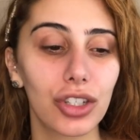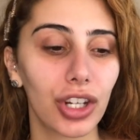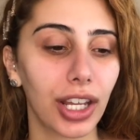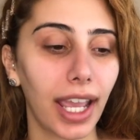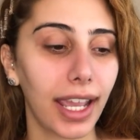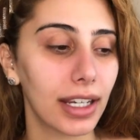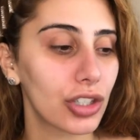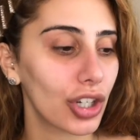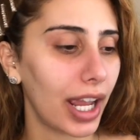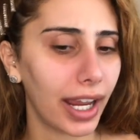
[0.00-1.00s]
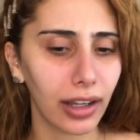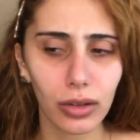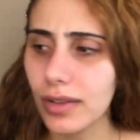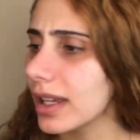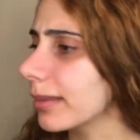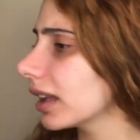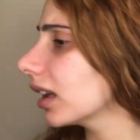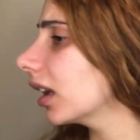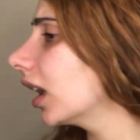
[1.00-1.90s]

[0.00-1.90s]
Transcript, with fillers: GH8 or something.